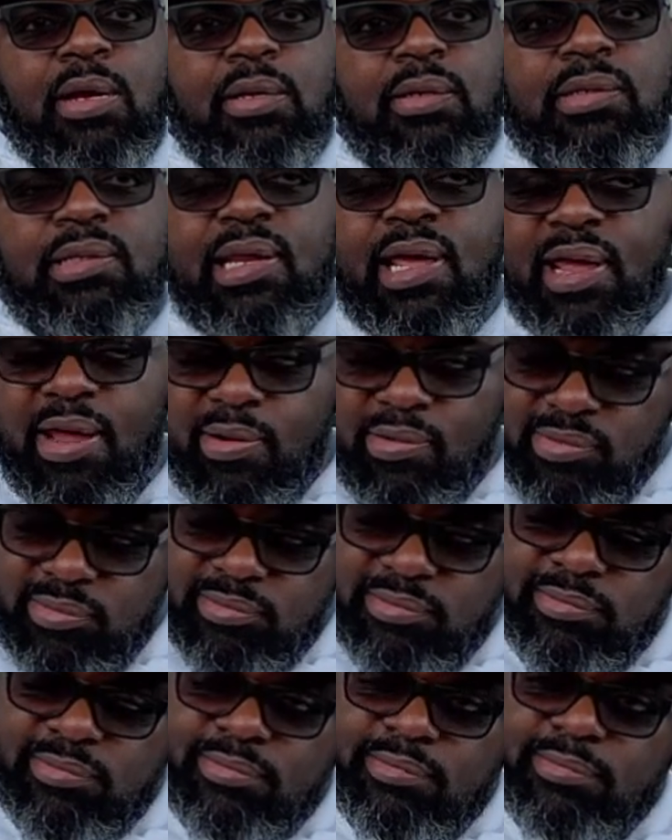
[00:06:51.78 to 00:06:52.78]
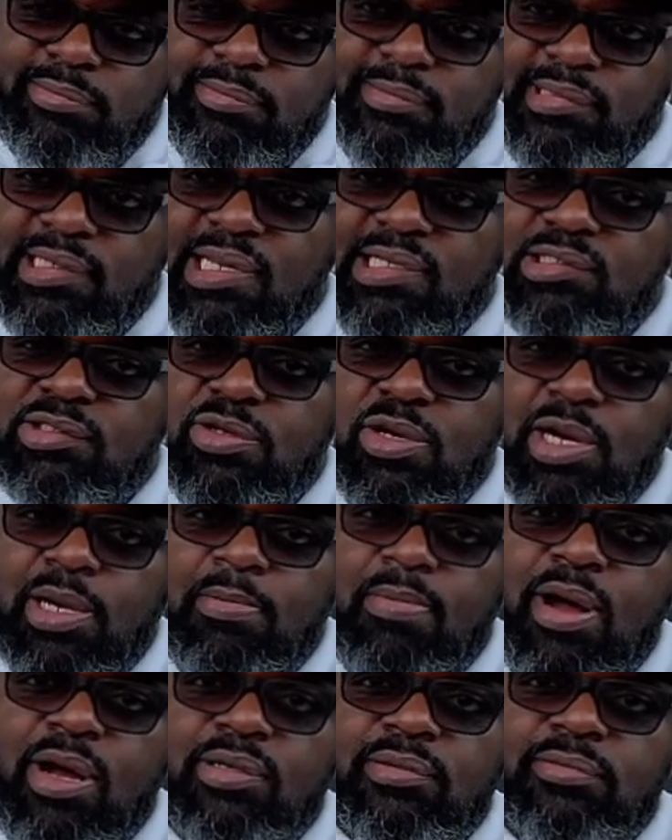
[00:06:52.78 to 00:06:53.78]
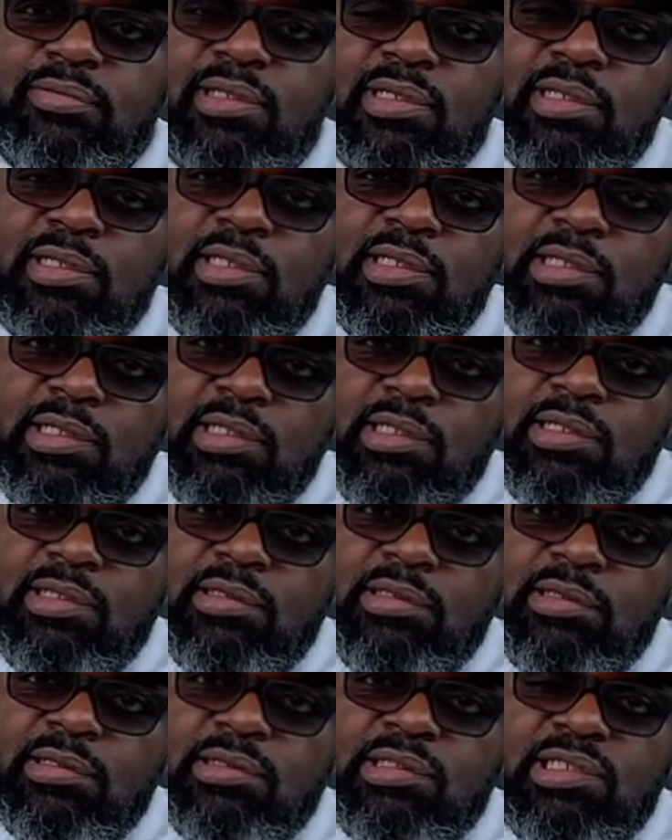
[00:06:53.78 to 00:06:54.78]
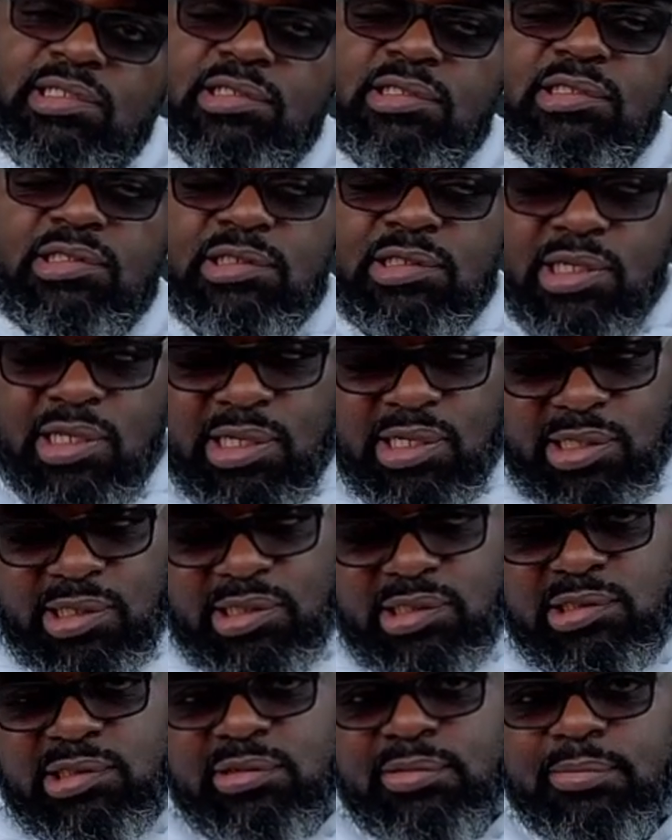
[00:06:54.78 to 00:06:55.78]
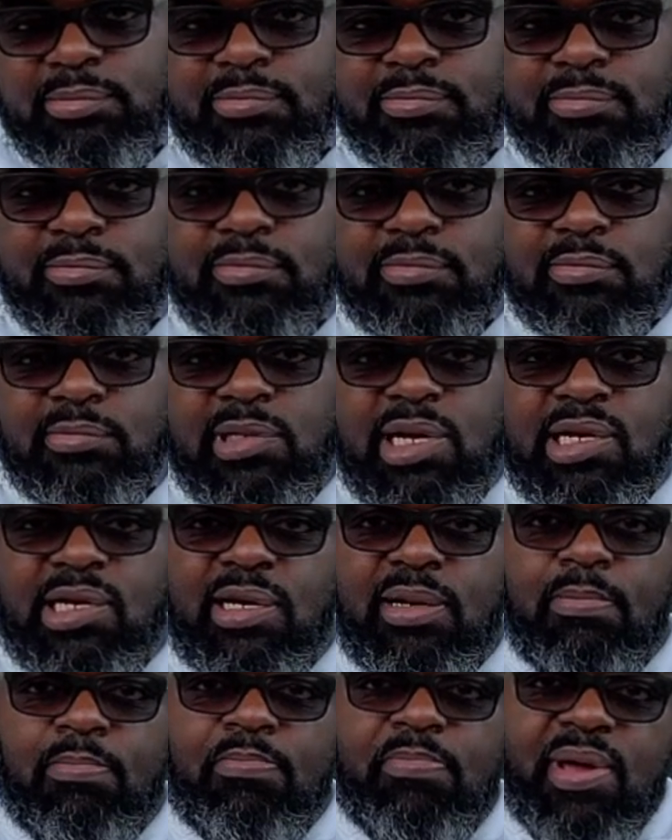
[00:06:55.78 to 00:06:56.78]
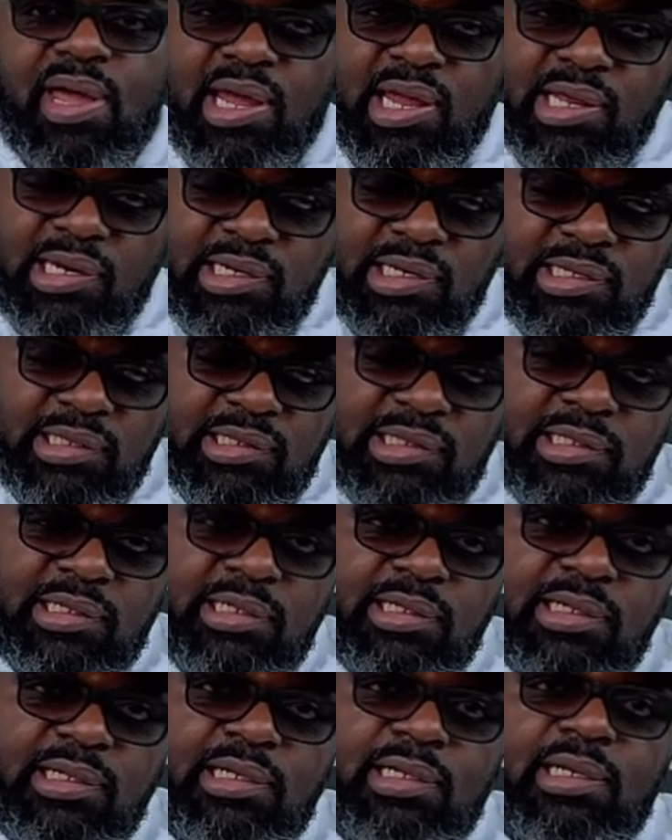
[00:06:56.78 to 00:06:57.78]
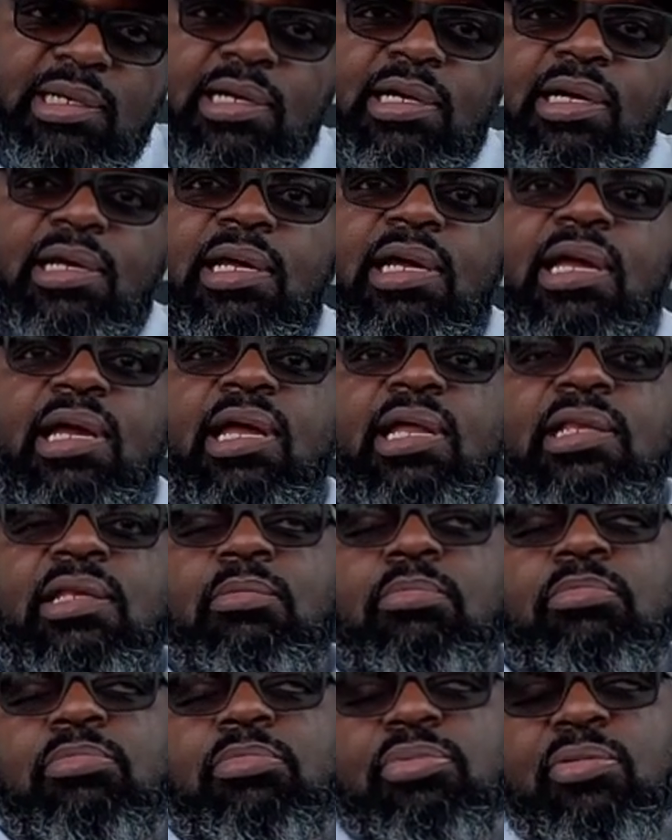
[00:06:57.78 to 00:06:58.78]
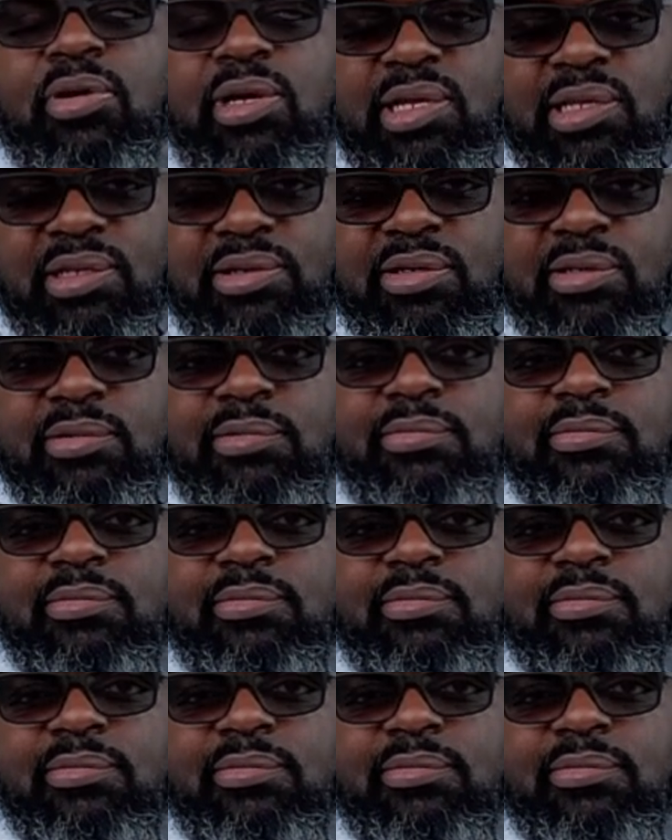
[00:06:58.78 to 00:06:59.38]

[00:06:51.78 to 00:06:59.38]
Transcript: Now, let's talk about this judge and the bailiff and the brother.